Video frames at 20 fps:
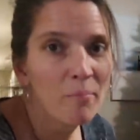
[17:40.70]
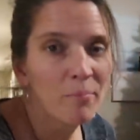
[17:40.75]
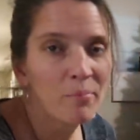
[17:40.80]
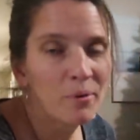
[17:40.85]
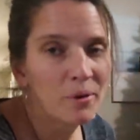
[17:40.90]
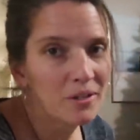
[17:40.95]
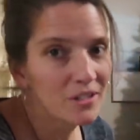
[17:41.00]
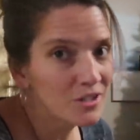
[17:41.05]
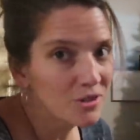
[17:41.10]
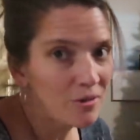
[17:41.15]

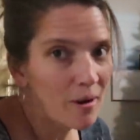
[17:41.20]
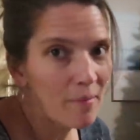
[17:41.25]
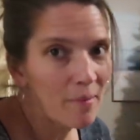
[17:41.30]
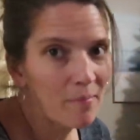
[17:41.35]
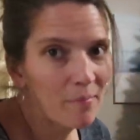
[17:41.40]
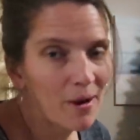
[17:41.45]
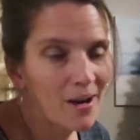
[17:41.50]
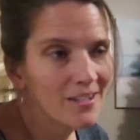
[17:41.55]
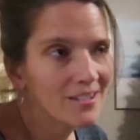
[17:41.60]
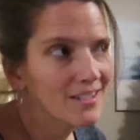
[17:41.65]
Brooklyn's
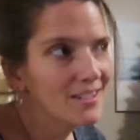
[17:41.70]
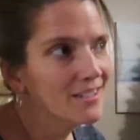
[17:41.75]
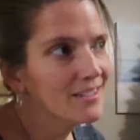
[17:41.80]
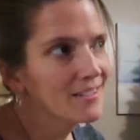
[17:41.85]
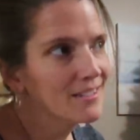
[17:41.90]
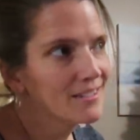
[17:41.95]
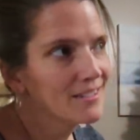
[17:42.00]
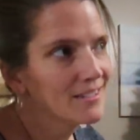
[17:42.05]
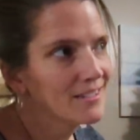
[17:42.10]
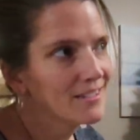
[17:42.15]
wrapping
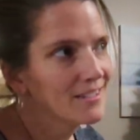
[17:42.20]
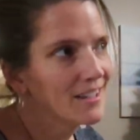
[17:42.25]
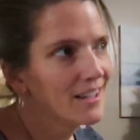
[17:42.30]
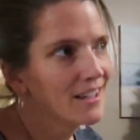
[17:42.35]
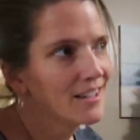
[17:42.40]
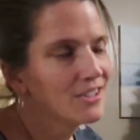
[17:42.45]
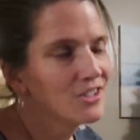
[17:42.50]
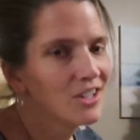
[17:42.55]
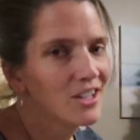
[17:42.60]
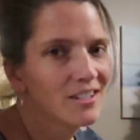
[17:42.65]
presents.
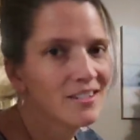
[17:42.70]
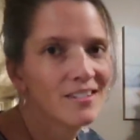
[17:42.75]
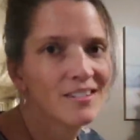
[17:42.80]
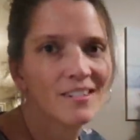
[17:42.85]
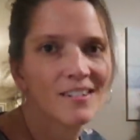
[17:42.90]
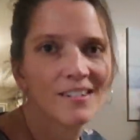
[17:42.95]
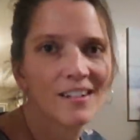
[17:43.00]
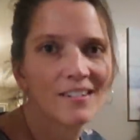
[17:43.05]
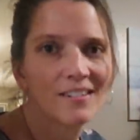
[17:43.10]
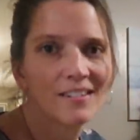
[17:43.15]
And Jaden's
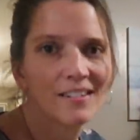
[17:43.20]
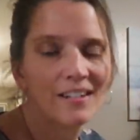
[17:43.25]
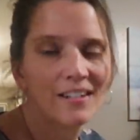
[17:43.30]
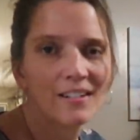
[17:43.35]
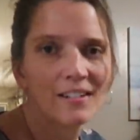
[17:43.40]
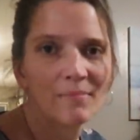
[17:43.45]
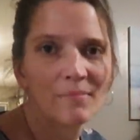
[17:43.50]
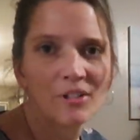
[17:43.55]
sitting downstairs.